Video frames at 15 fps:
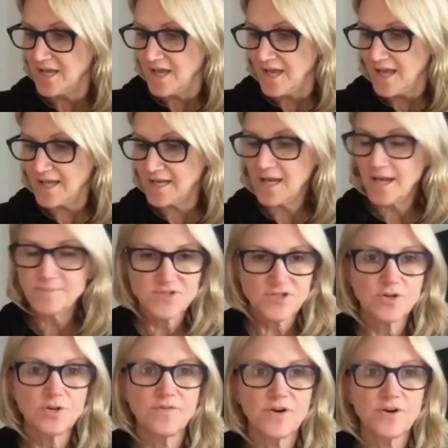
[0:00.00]
And I'm sure
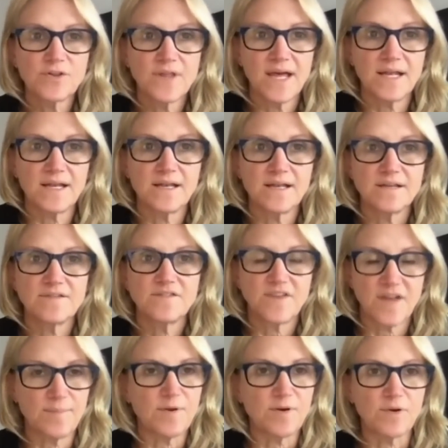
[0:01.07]
you've heard that statement,